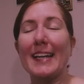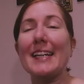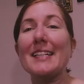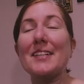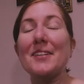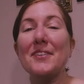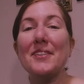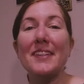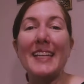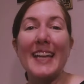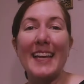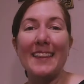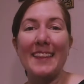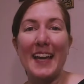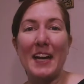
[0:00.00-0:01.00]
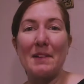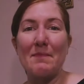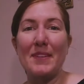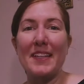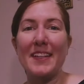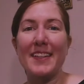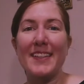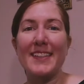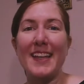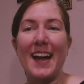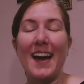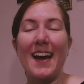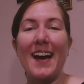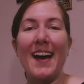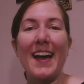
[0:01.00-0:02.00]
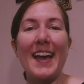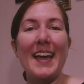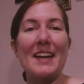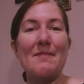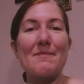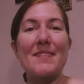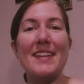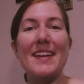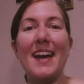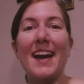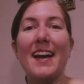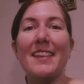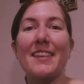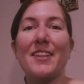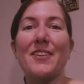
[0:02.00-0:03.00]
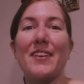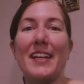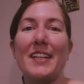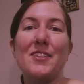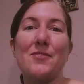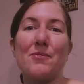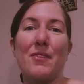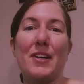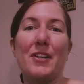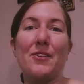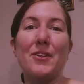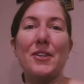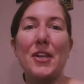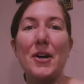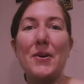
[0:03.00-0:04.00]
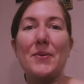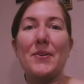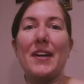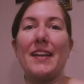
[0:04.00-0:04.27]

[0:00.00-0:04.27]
And I totally get that, because I am not the greatest runner alone.